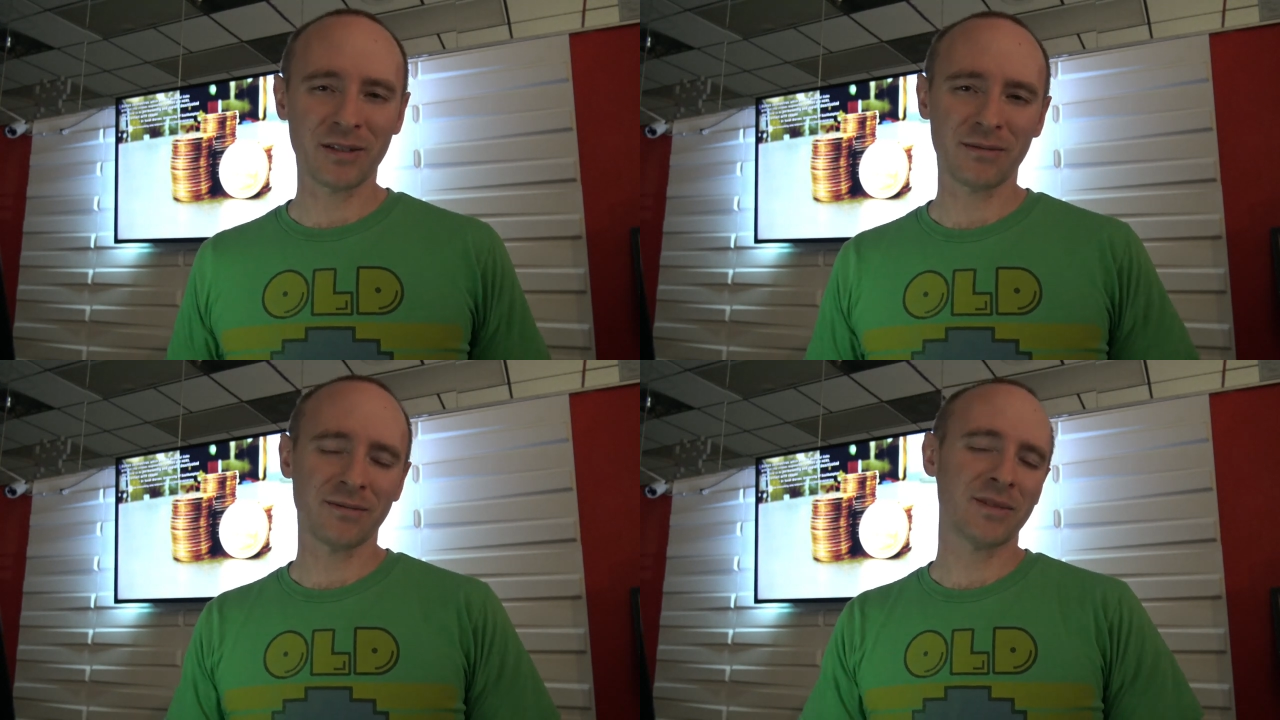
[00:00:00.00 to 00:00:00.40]

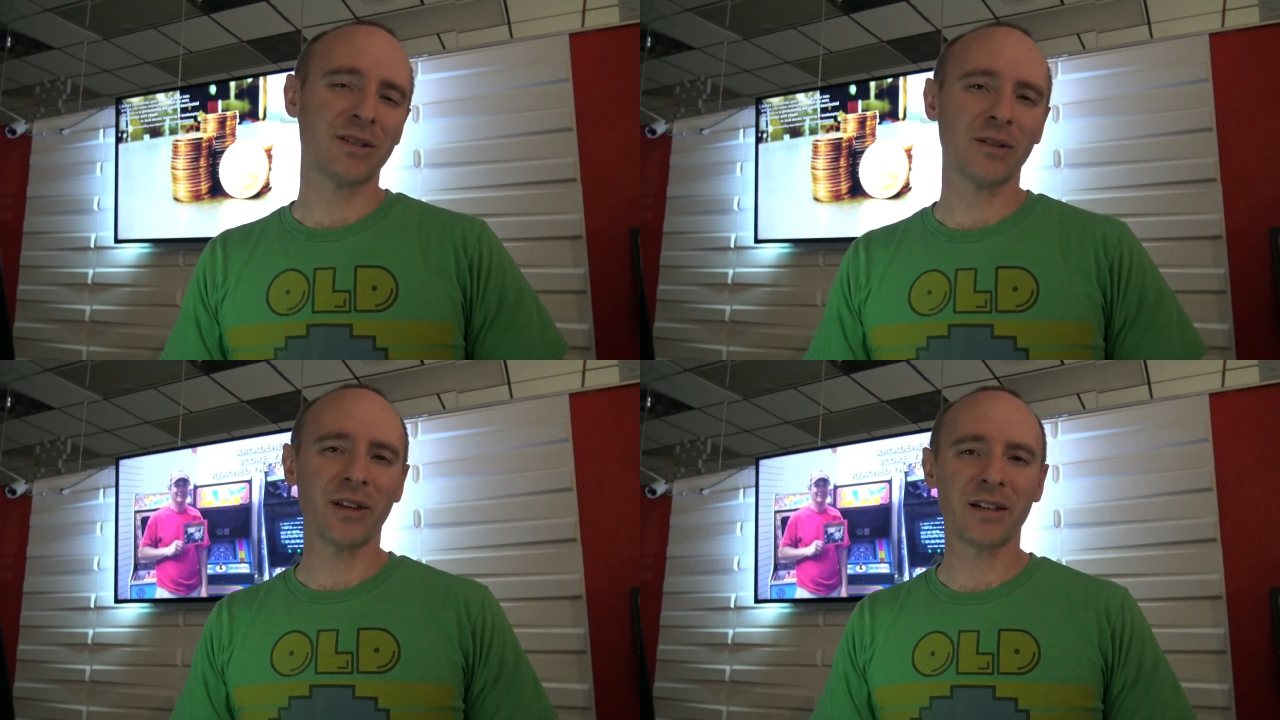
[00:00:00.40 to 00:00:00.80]
and
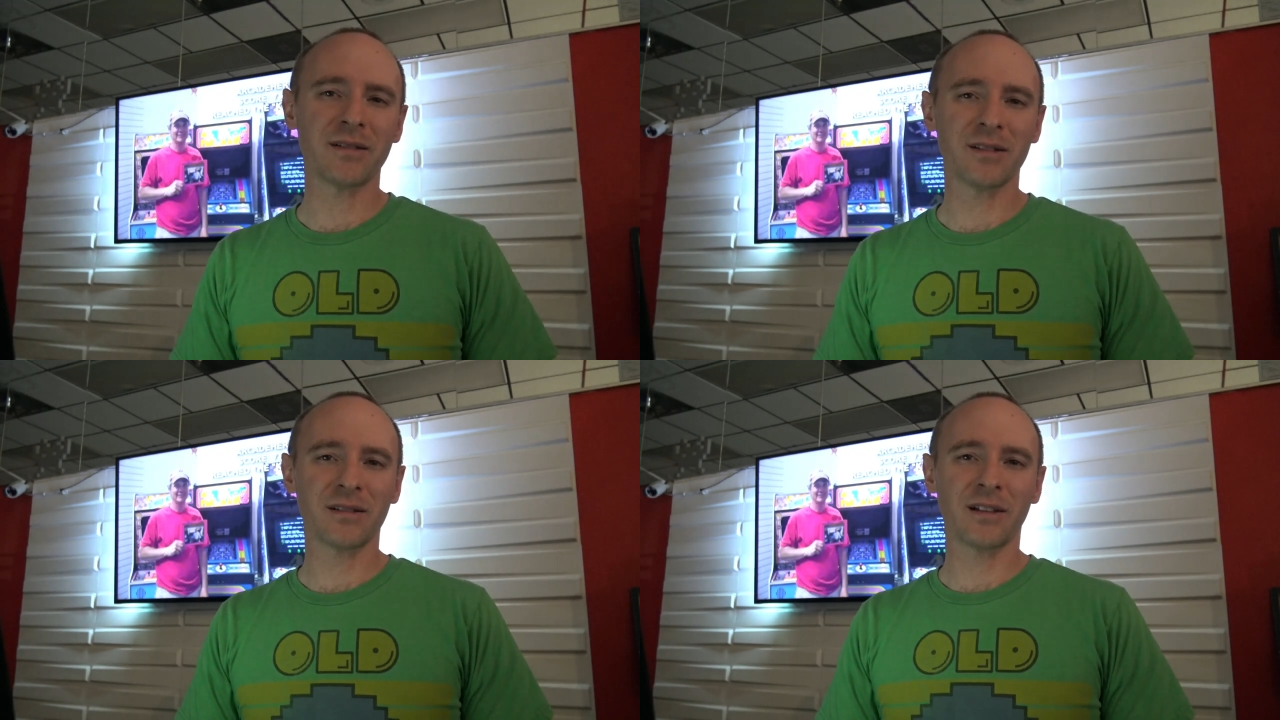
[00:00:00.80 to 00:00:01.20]
so that
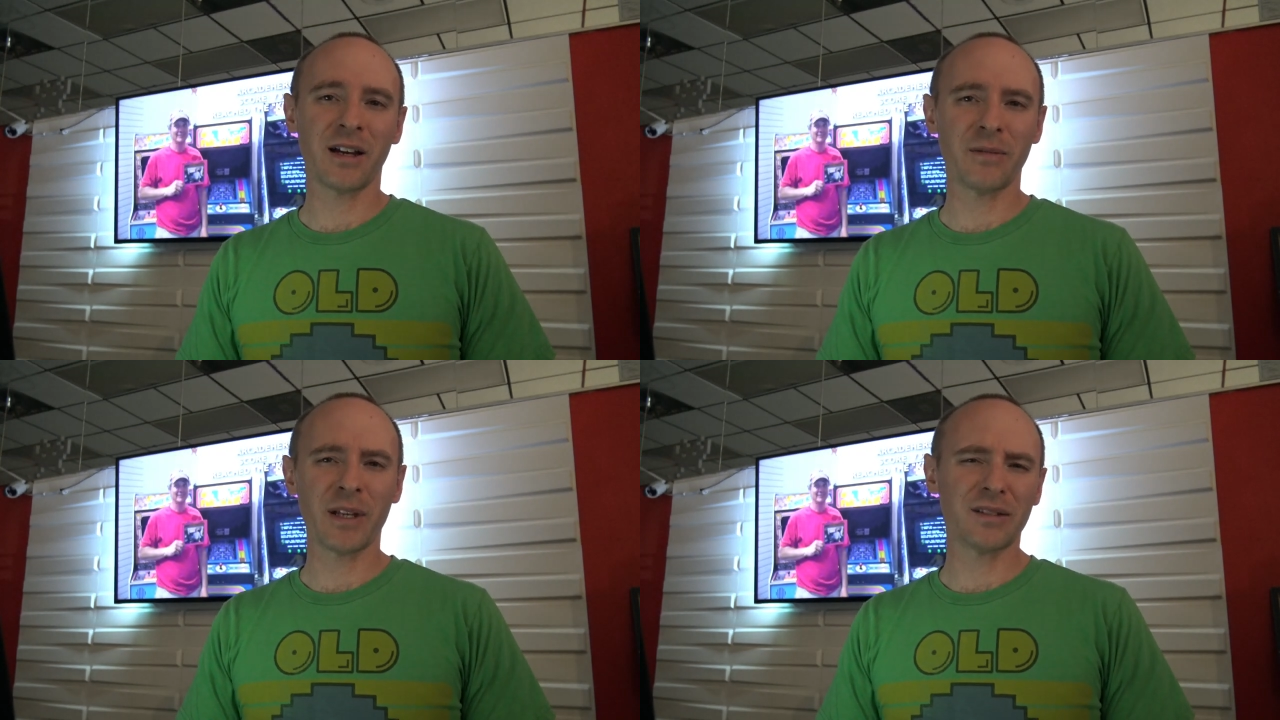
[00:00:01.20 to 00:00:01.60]
just
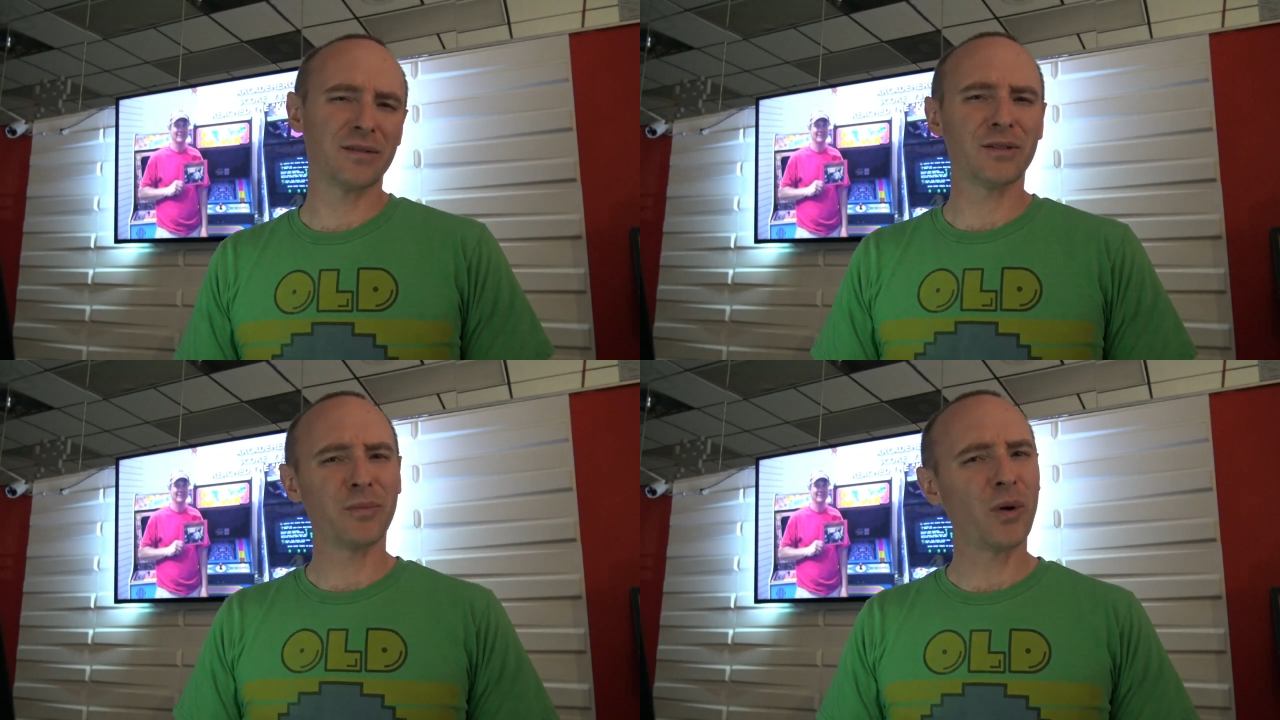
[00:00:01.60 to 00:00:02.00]
kind of makes it
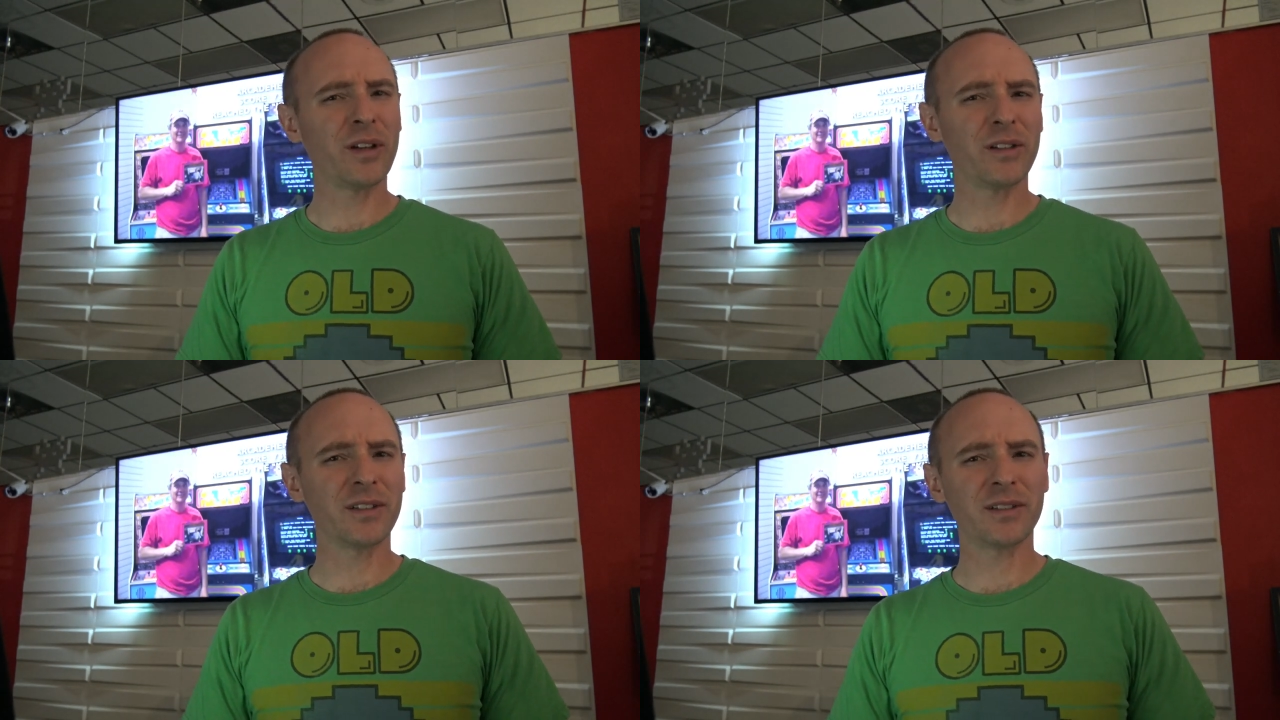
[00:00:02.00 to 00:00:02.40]
a little
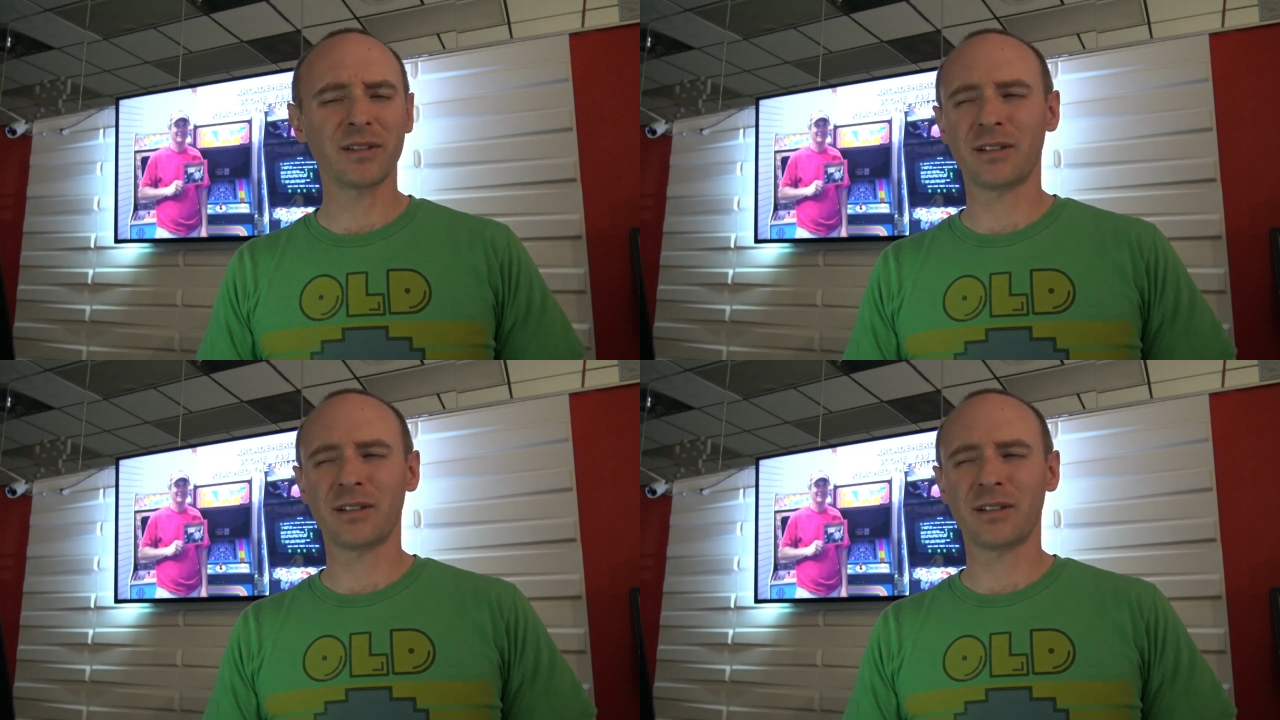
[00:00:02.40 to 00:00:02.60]
pointless,